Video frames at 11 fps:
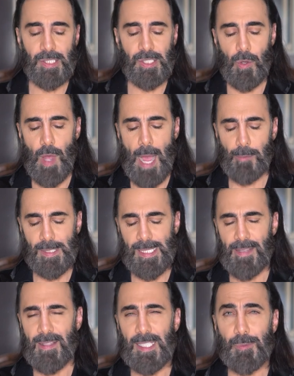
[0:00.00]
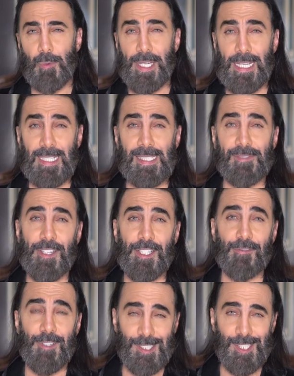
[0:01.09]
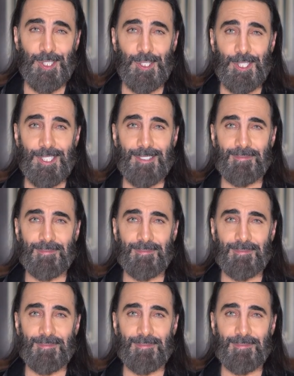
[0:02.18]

So I would say this one is very versatile.